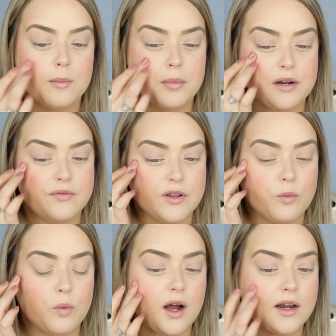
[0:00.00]
But if you
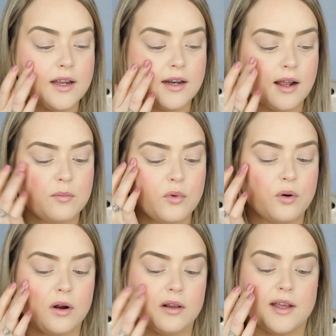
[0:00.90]
wanted a
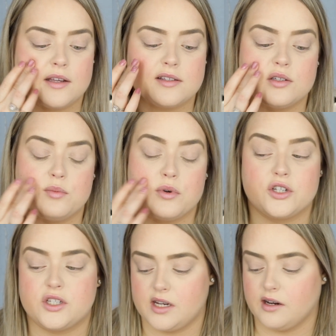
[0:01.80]
more like super
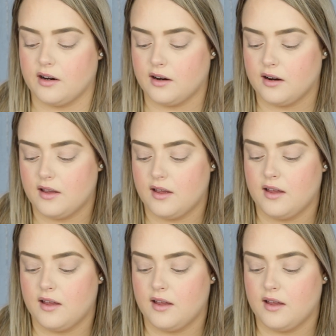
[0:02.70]
sheer